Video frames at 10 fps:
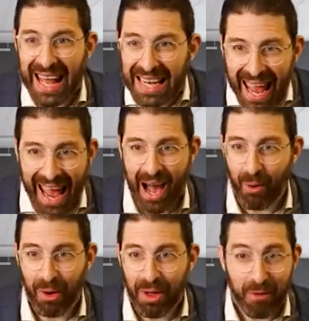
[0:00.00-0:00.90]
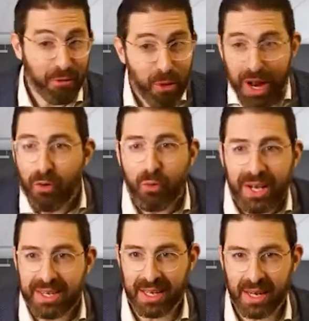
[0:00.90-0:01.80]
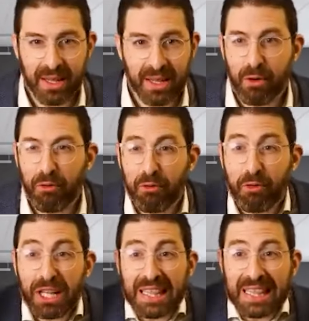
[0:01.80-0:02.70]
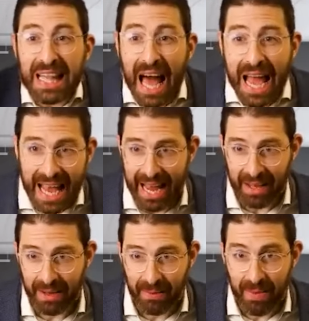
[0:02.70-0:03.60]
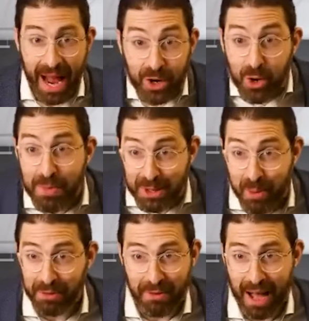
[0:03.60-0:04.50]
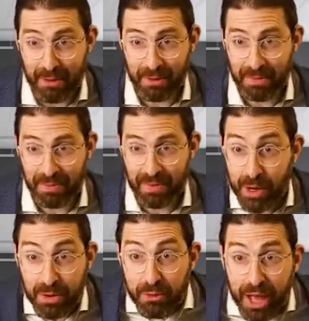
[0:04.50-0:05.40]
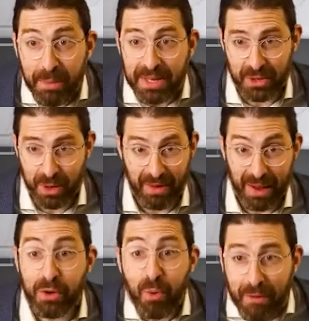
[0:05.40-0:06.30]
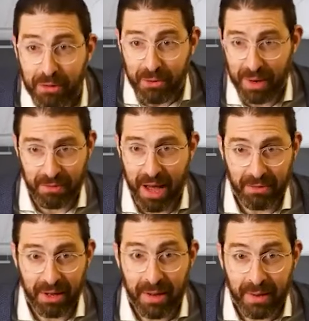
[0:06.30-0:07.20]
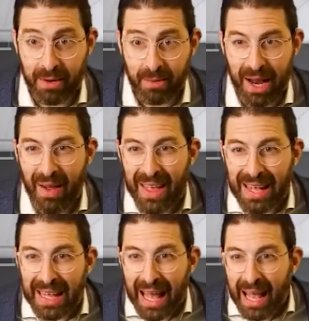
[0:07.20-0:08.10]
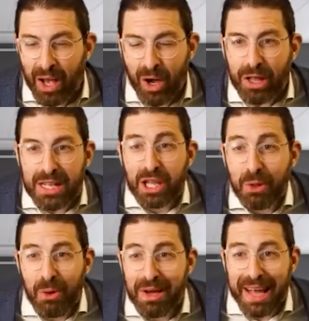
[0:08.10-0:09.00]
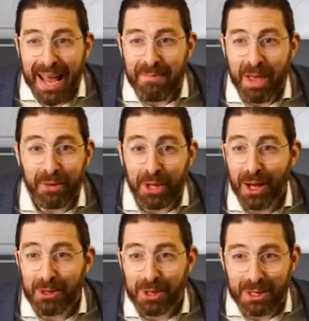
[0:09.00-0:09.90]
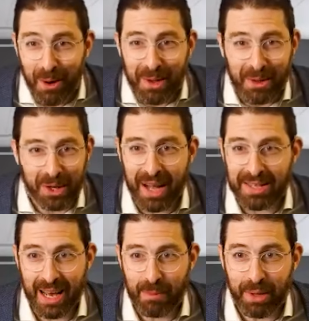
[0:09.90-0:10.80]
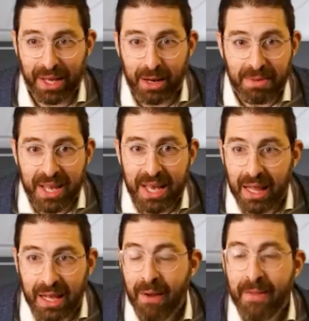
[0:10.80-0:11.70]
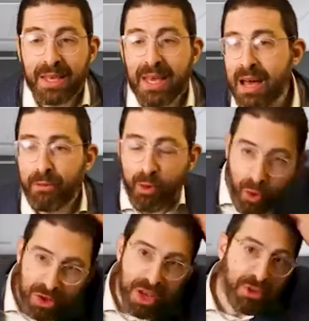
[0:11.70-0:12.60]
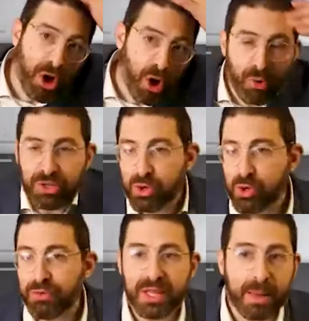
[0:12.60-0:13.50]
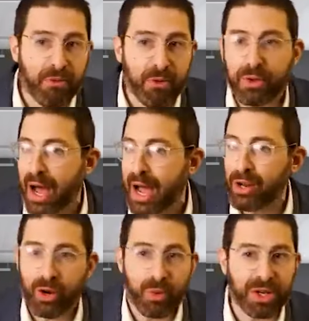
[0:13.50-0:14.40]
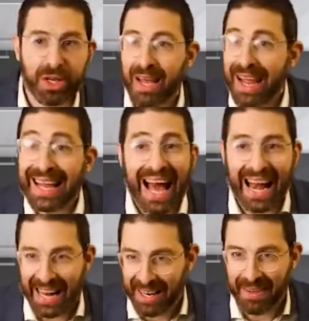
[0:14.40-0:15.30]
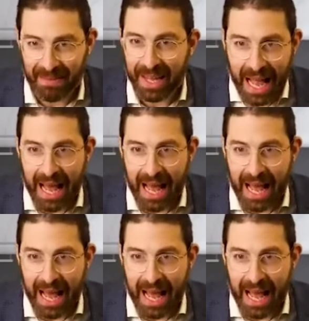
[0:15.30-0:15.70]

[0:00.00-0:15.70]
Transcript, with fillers: And now, for whatever reason, they're flying. I knew them at 25. I knew hmm. their families at 25. I knew their wife at 25. Right? It's the long game. You have till 120 with God's help. Like, you know what I'm saying? Like, yeah, of course you have to always do for the day before you die. You don't know when you're going to die. I got it. I